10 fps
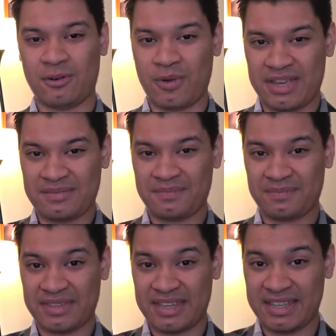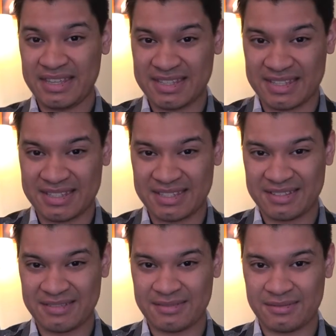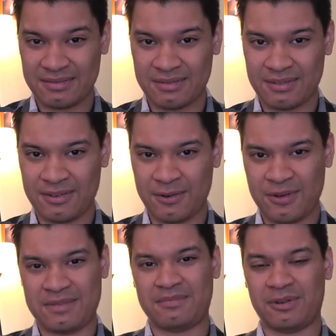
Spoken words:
Oh, wait. It isn't. Oh, wait.